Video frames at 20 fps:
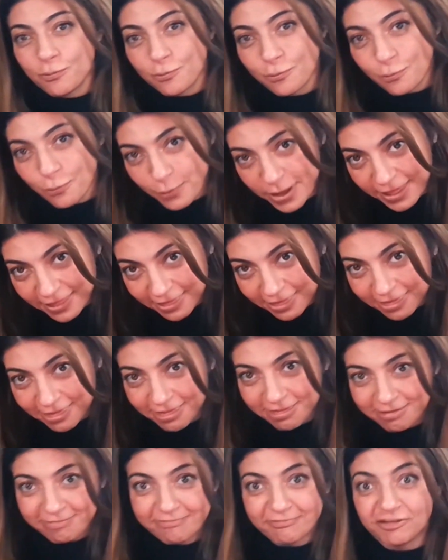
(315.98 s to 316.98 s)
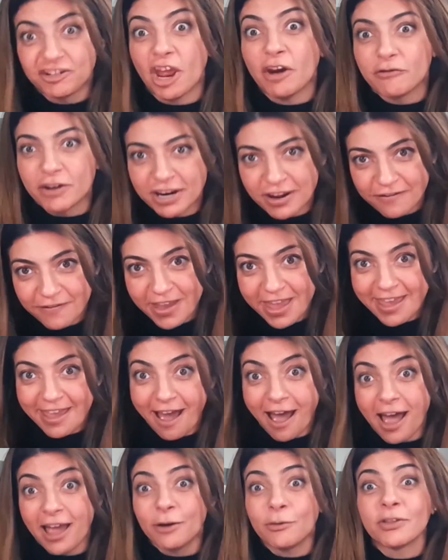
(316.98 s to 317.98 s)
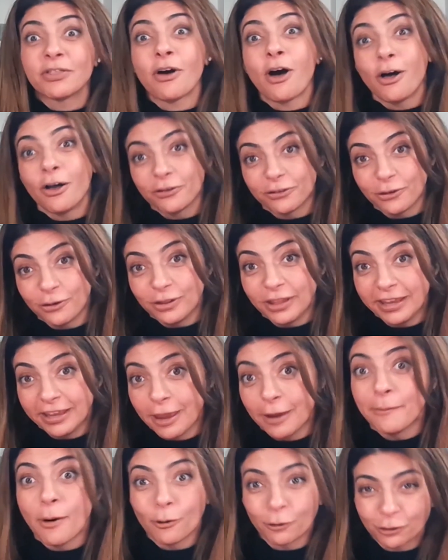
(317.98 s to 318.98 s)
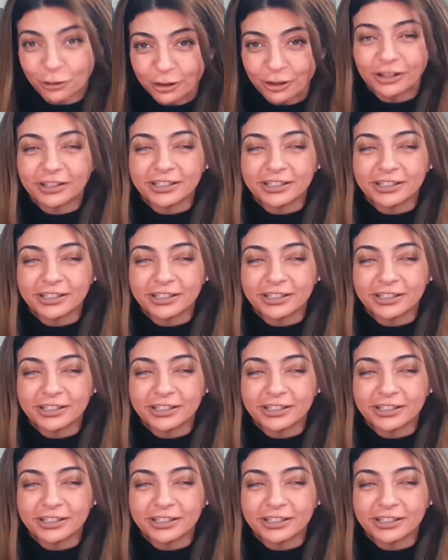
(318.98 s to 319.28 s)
with generative AI, with also like emotional